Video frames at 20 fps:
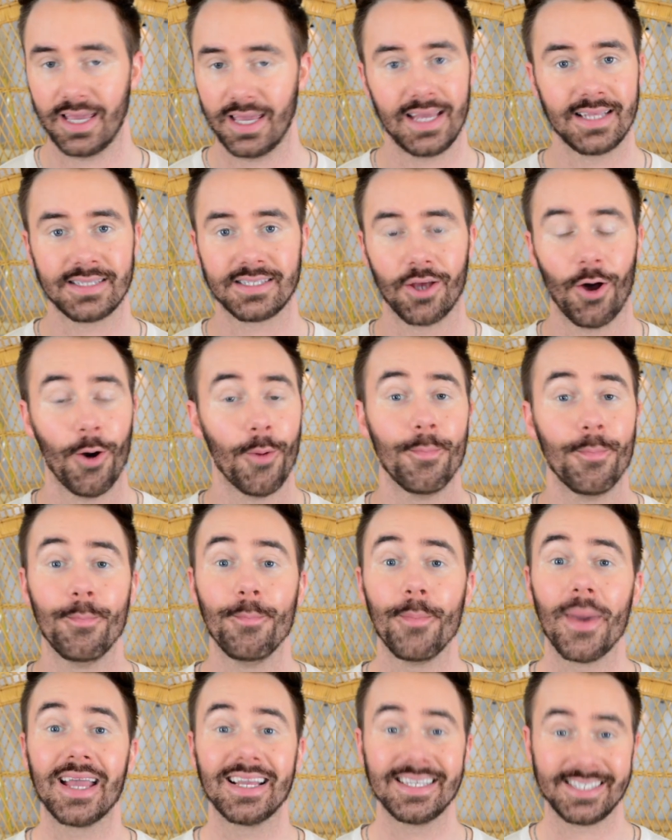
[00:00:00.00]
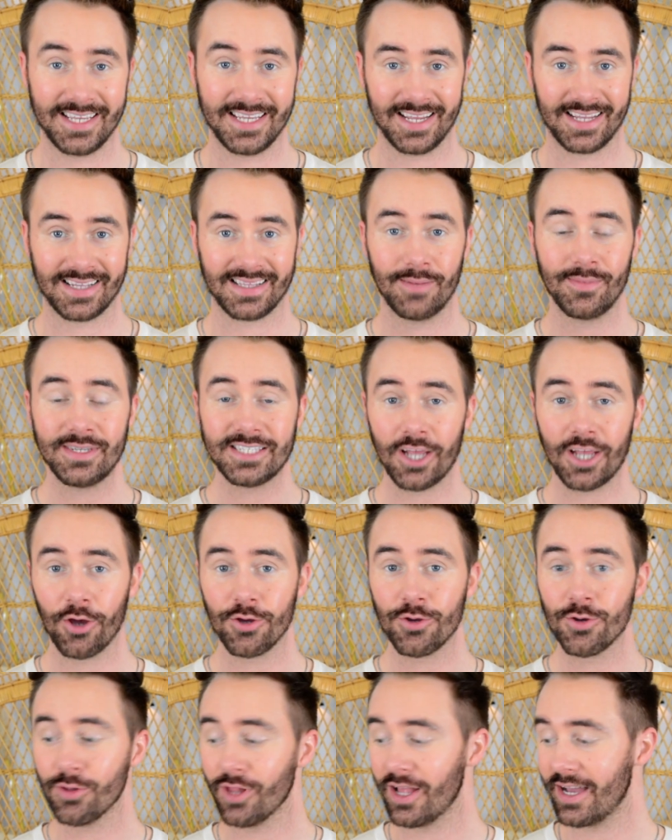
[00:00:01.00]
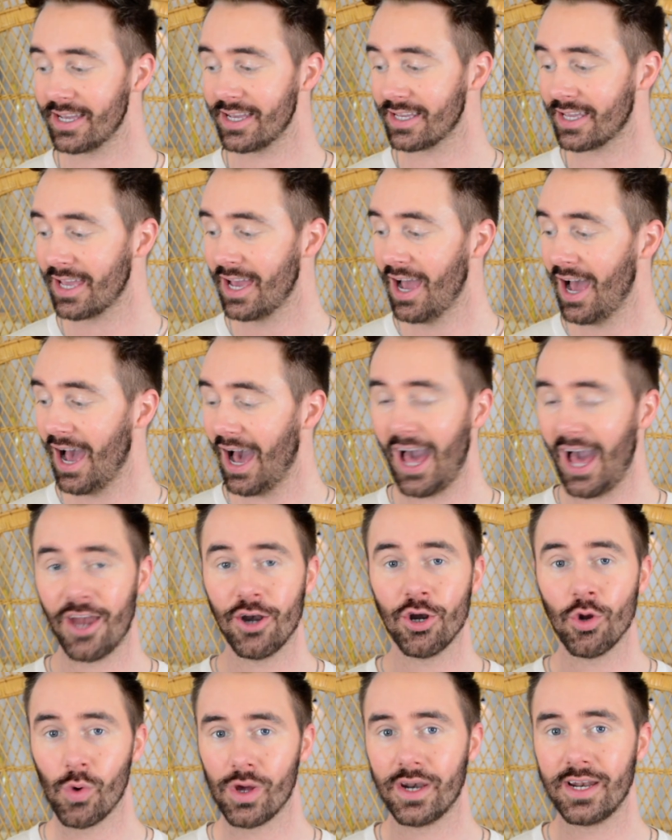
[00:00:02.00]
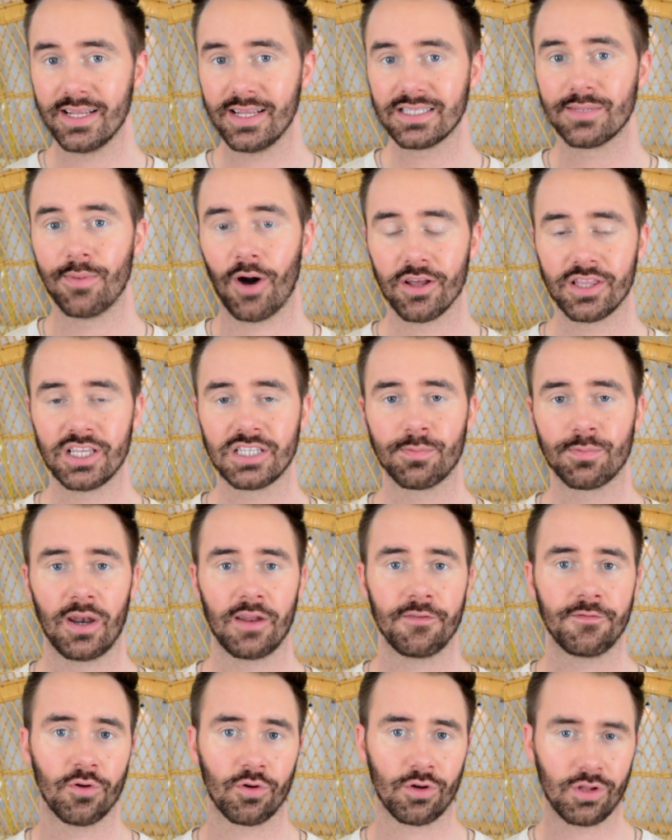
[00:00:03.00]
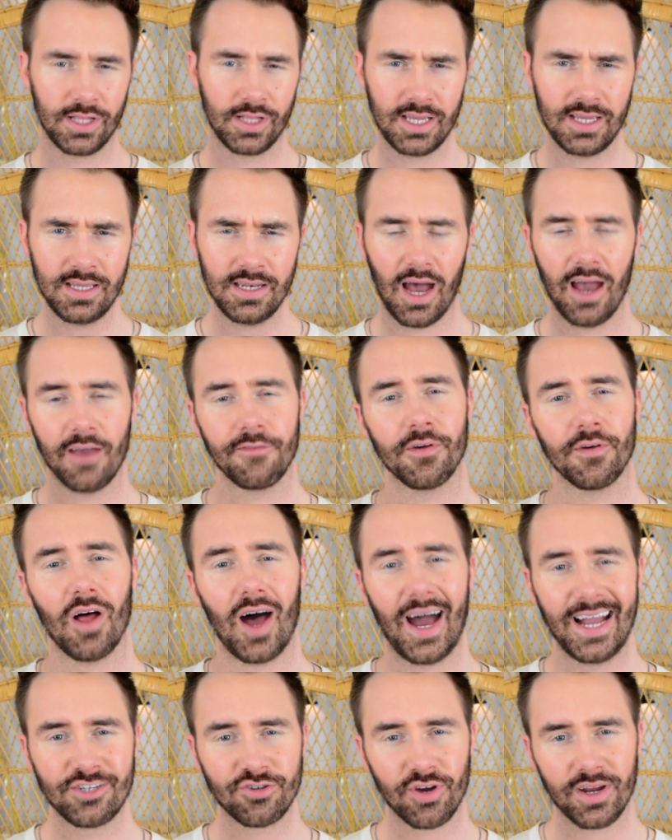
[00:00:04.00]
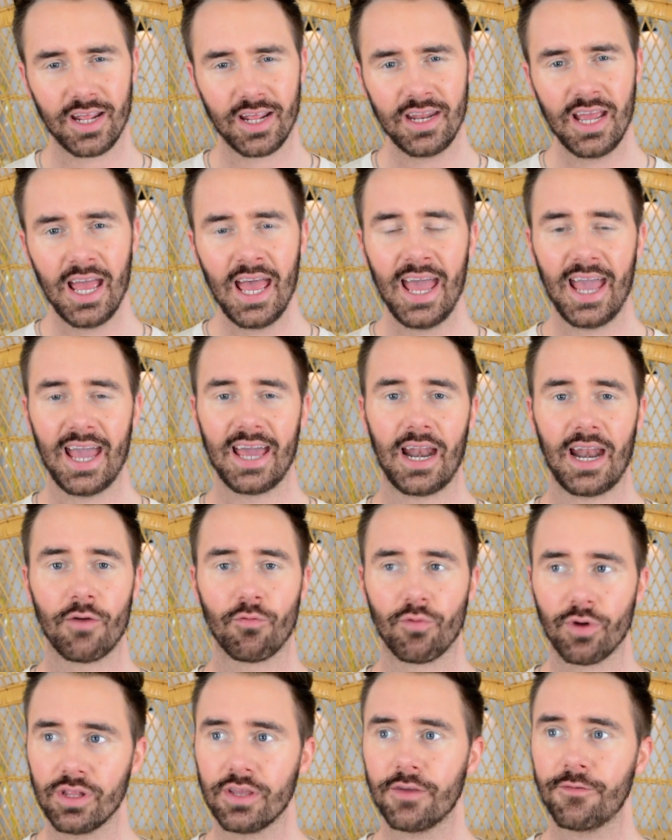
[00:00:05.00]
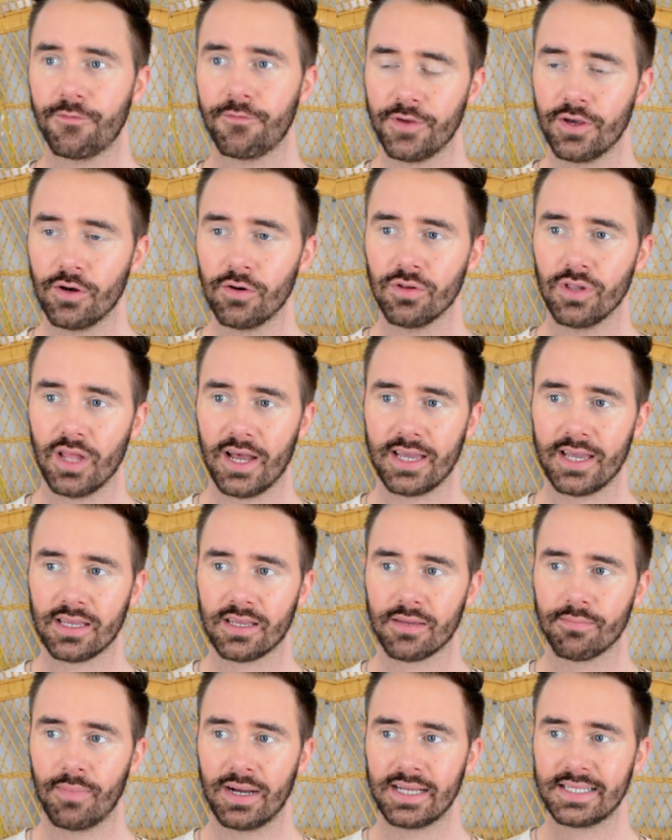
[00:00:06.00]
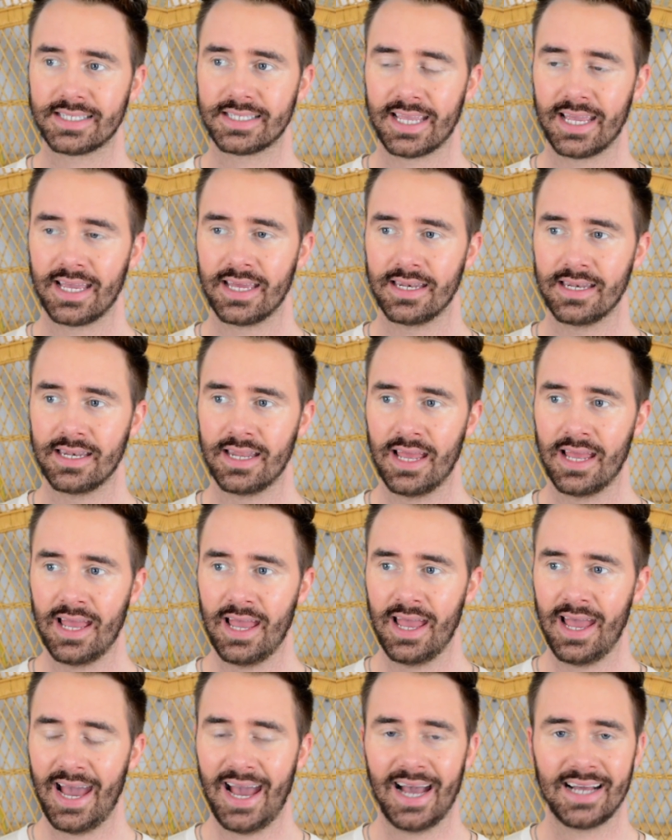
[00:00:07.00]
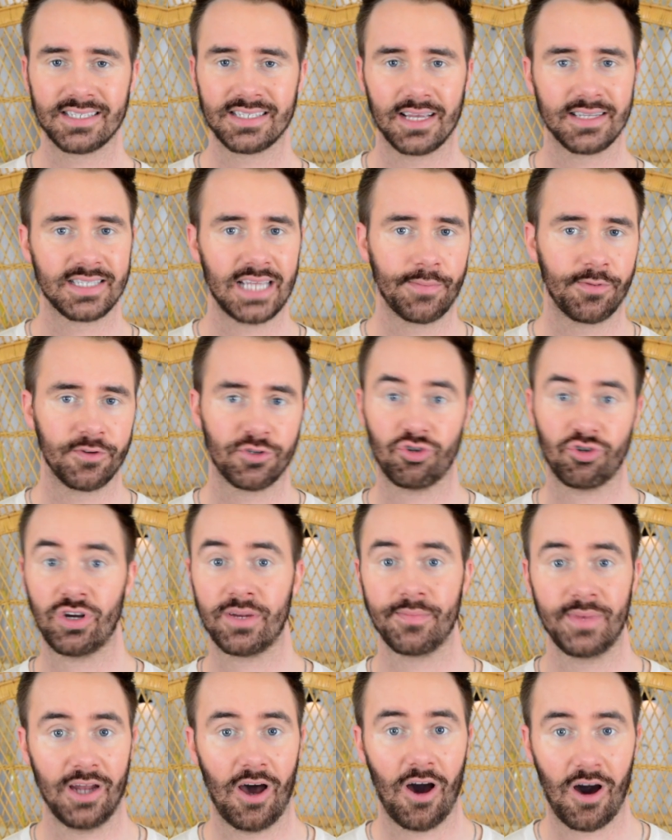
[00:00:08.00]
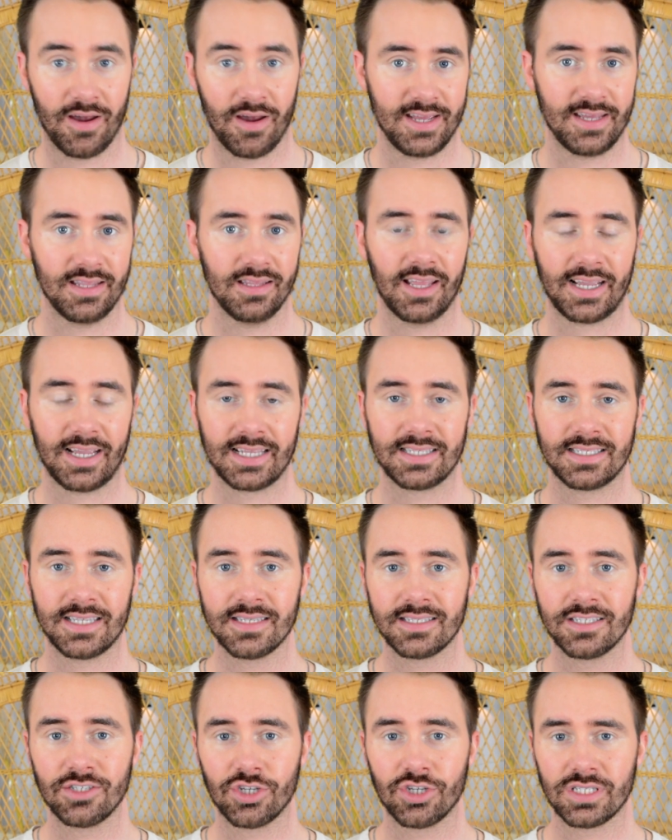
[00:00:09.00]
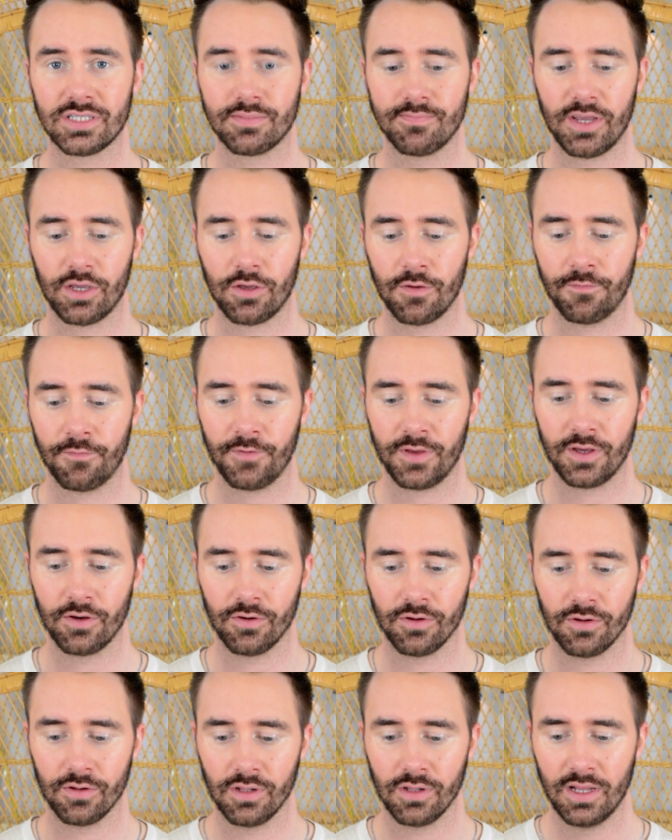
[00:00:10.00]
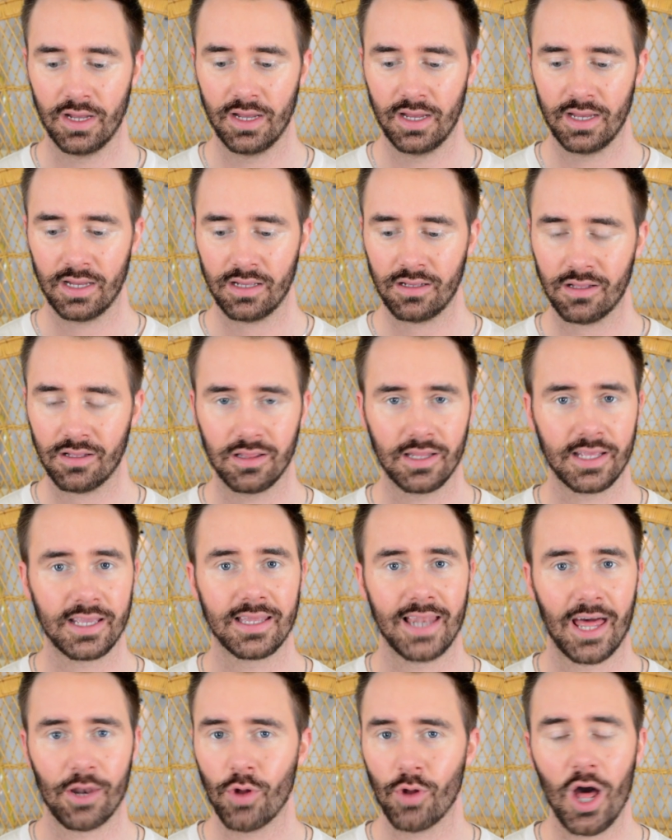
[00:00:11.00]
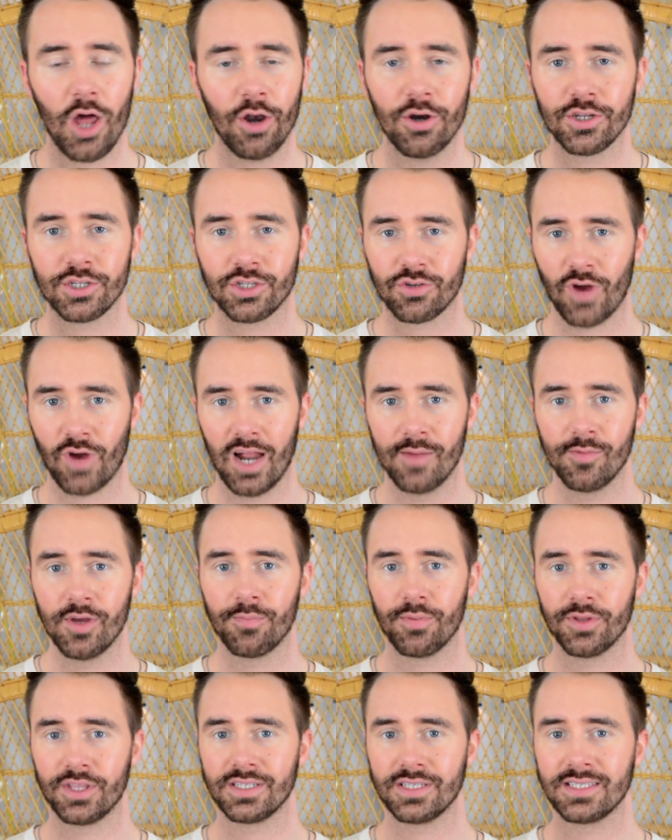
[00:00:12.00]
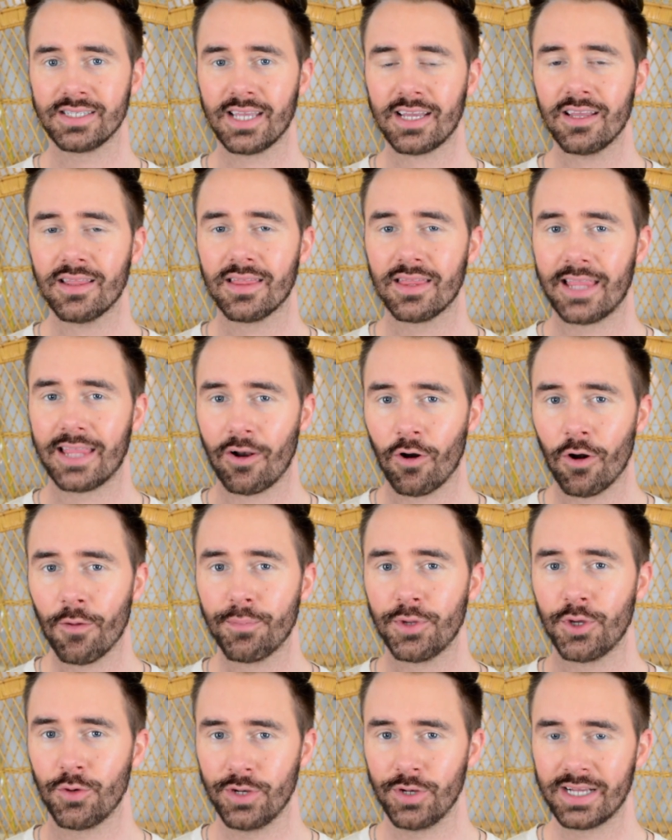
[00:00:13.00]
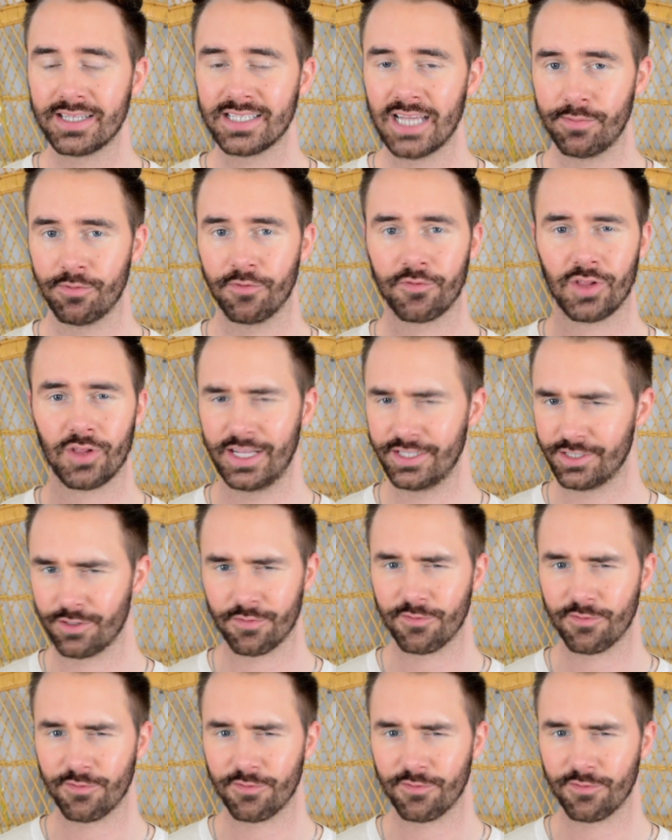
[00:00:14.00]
It's amazing. Let me tell you, like, I don't know what it is about this, but I feel clean, I feel hydrated, and I really feel like my skin has a type of treatment on it. Like, it doesn't just make you feel clean. I don't know how to describe it, but this is like a therapeutic type of cleanser